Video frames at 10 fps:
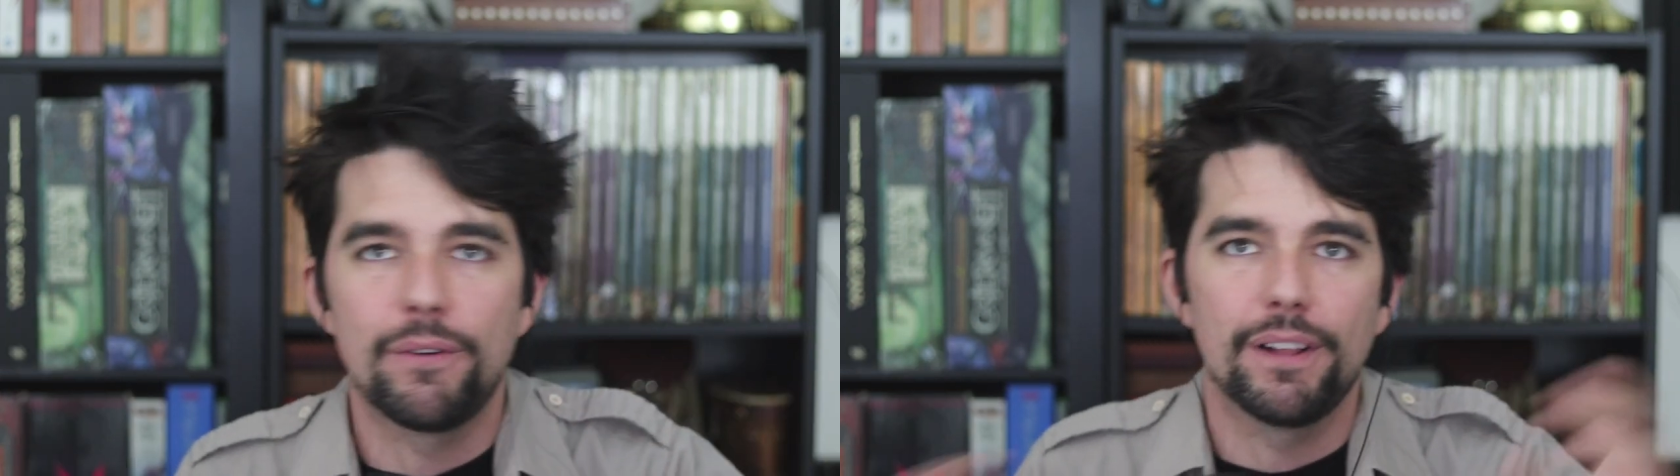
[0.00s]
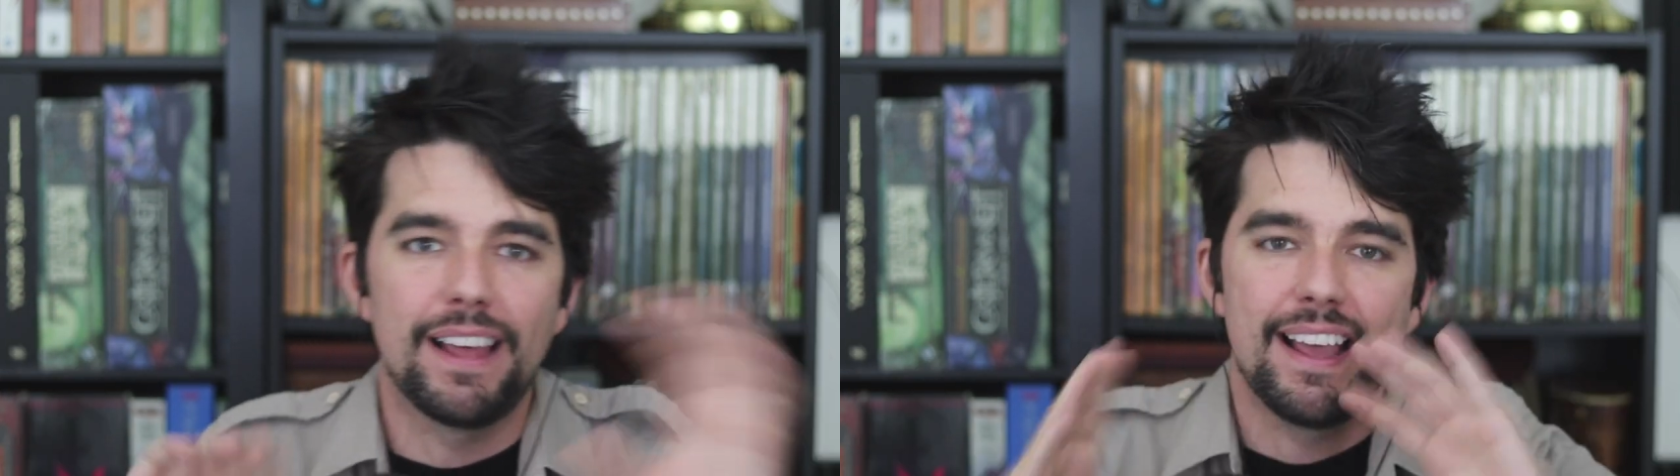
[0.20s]

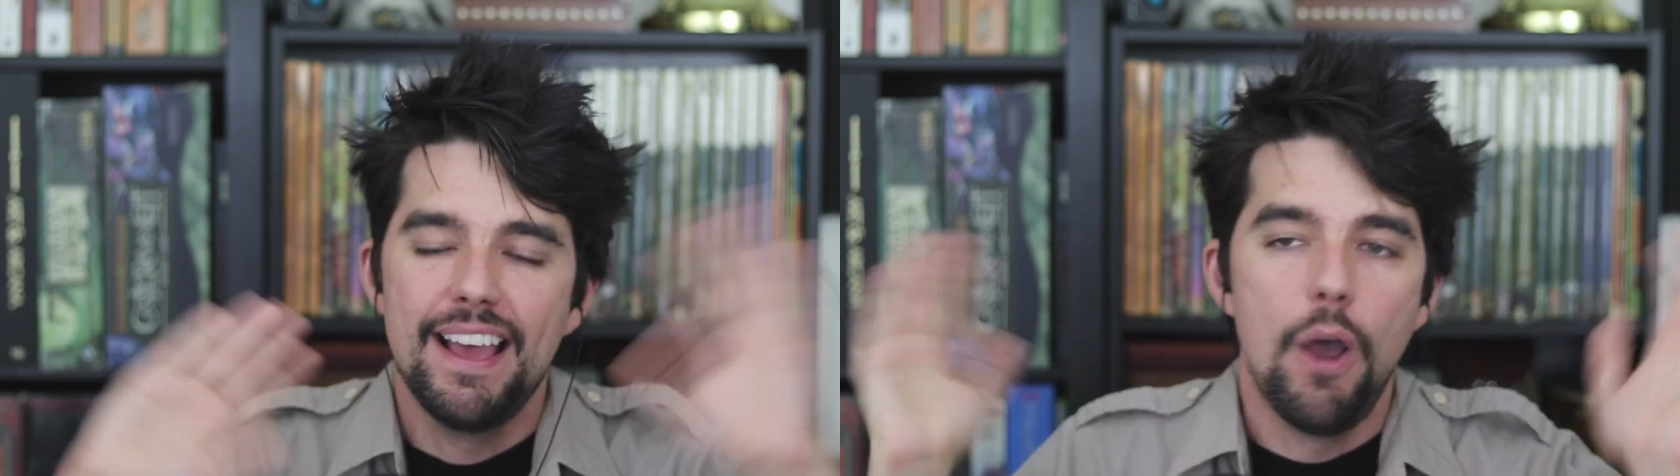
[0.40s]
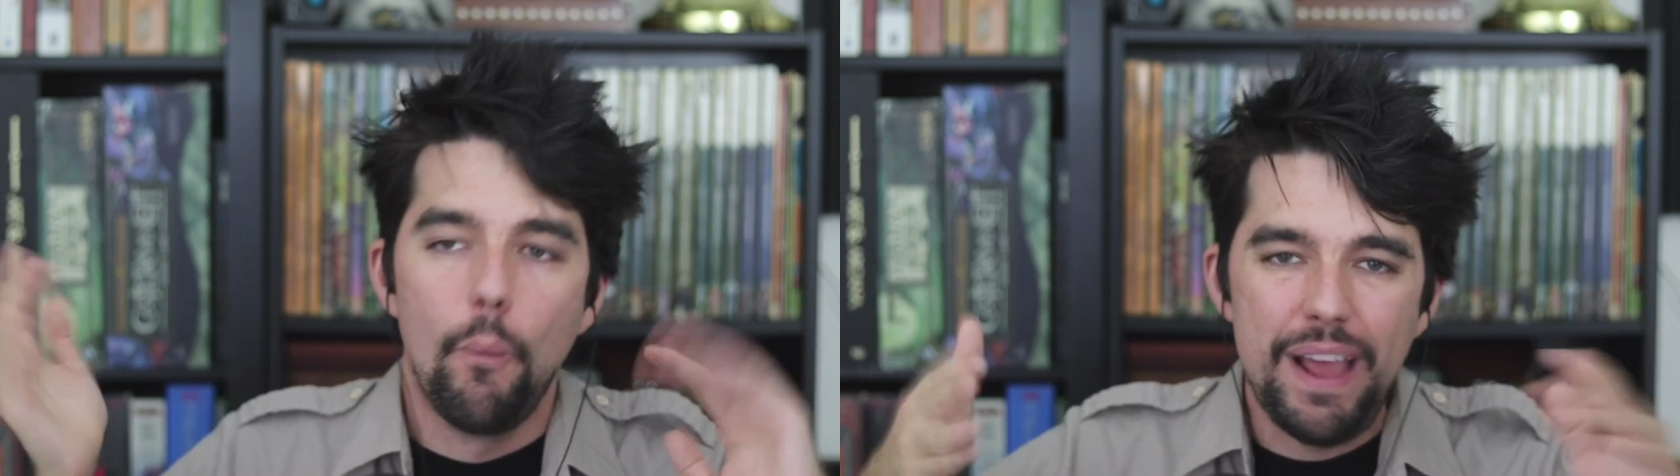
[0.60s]
Or, like,
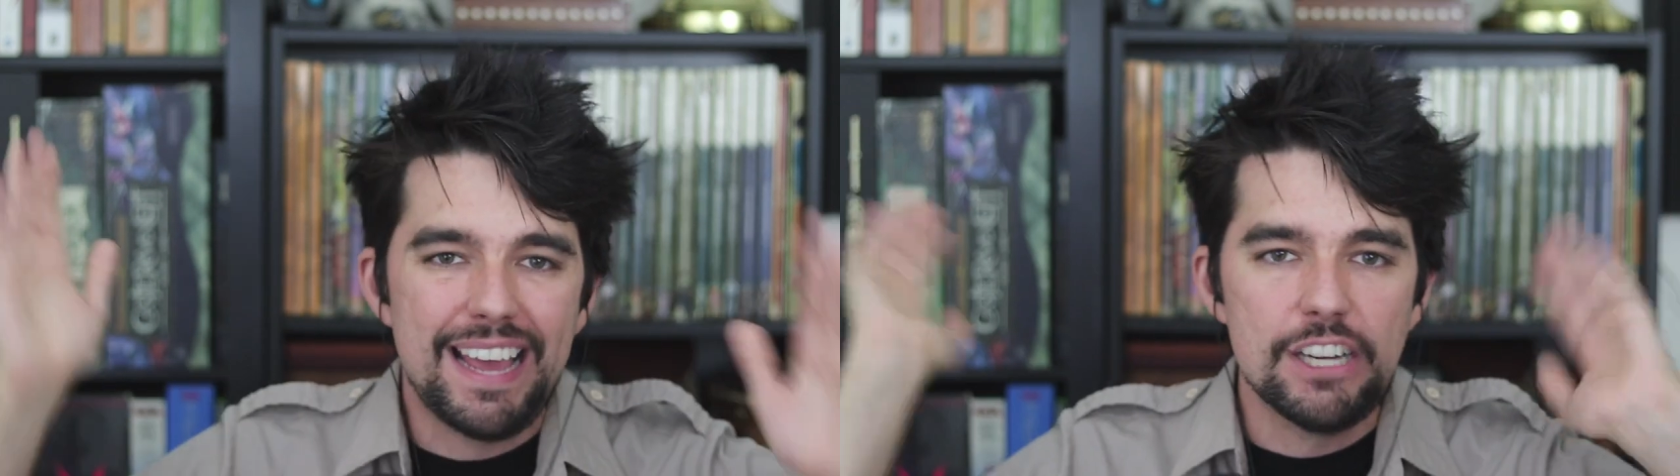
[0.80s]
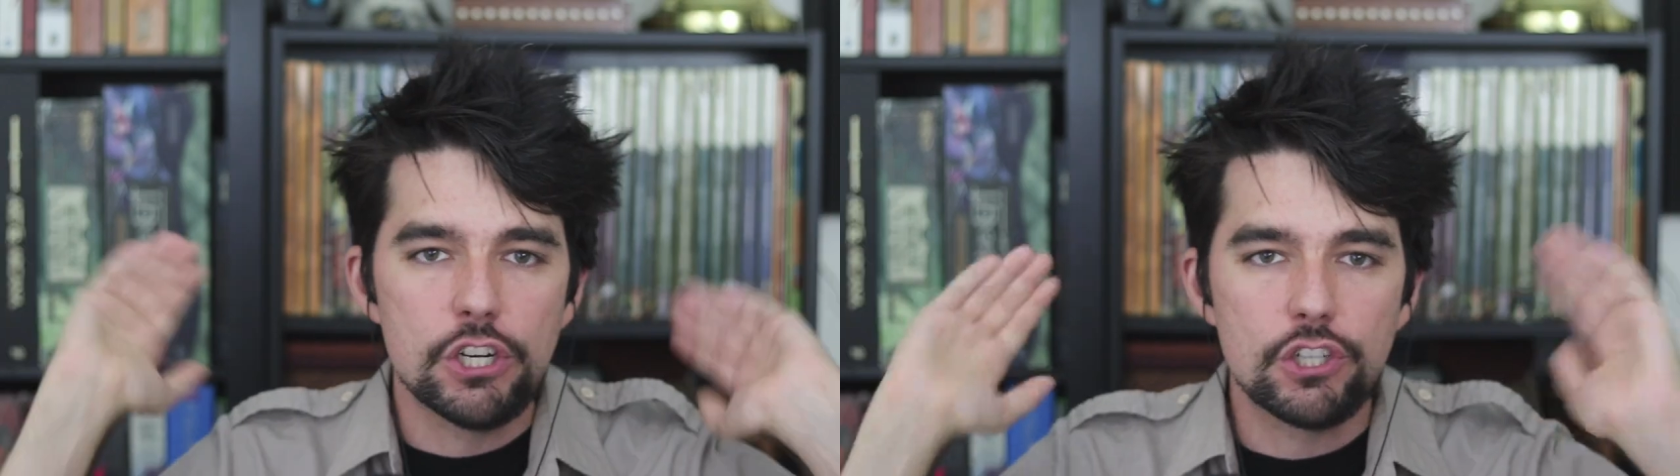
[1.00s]
we can just